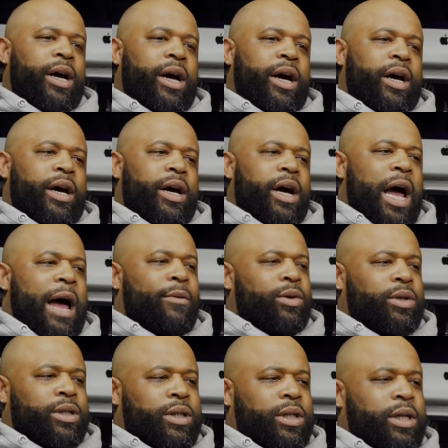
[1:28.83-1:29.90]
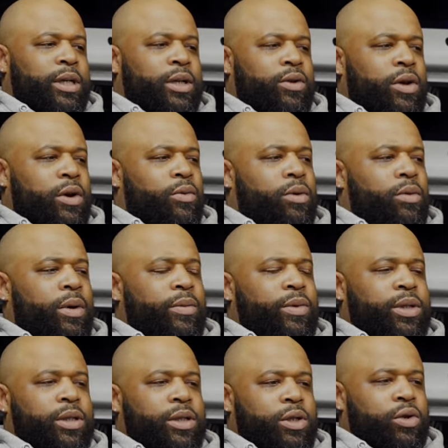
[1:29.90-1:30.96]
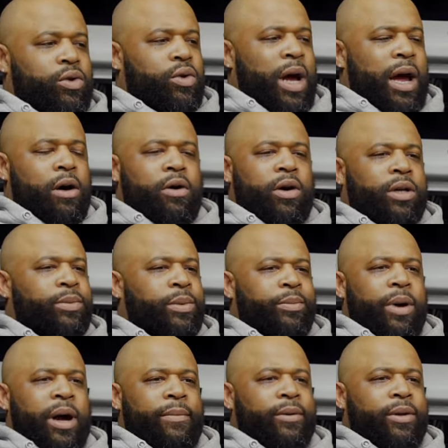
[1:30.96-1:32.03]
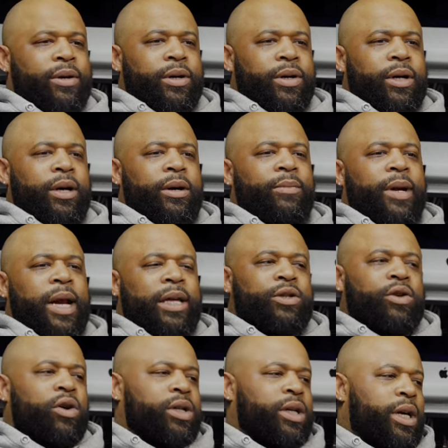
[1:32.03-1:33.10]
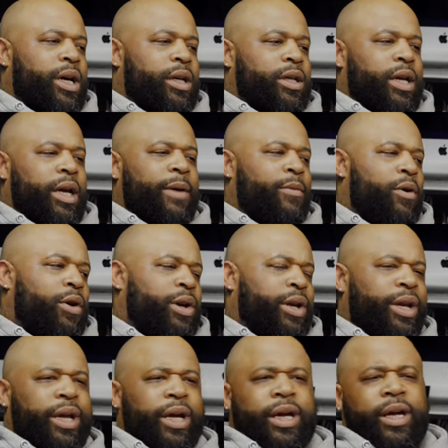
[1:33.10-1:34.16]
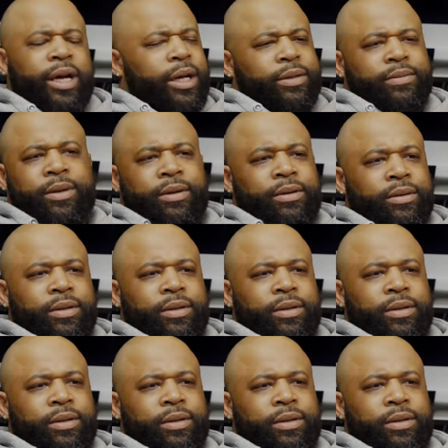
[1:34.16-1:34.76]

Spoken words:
I was the, you know, when we was in school, I always been popular. But I talked to the MRDD kids, bro.